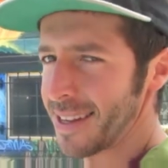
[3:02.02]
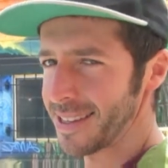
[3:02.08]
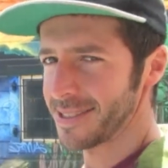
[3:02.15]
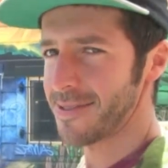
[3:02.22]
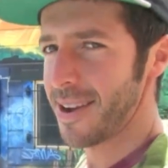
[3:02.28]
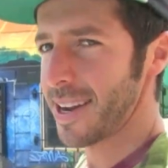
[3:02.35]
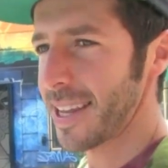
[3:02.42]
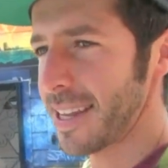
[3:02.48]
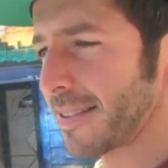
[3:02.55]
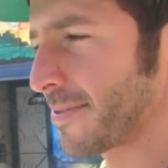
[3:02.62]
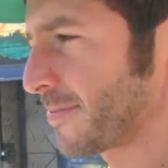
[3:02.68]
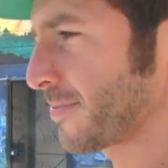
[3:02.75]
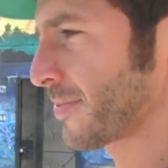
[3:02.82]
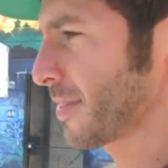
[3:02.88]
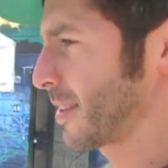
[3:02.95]
It's ready.
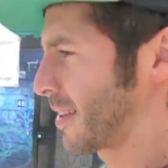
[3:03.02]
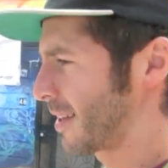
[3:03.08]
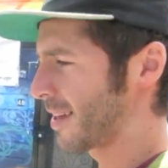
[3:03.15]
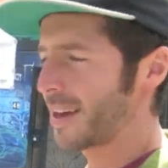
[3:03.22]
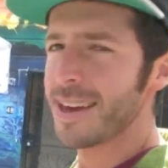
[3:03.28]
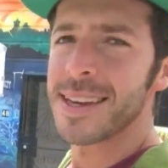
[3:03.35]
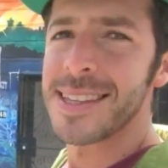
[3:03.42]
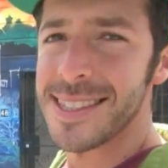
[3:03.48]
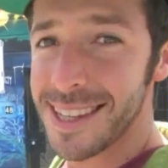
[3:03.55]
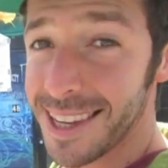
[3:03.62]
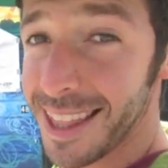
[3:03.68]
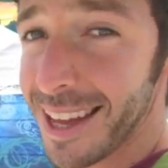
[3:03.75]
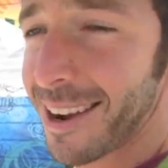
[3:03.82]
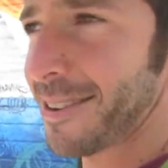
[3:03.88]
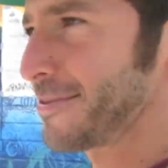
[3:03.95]
See you
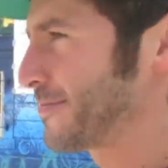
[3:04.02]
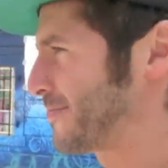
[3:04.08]
there.